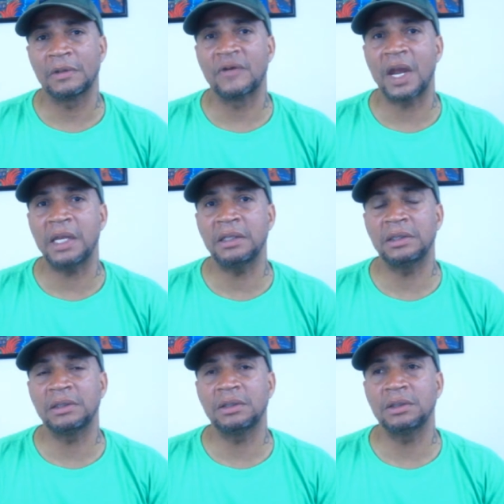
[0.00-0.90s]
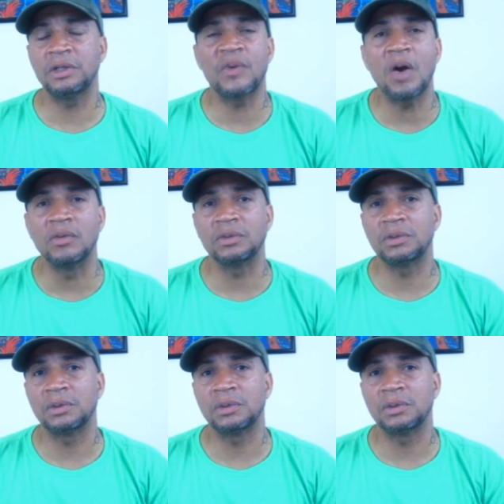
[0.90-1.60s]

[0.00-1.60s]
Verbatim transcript: Right? You won't.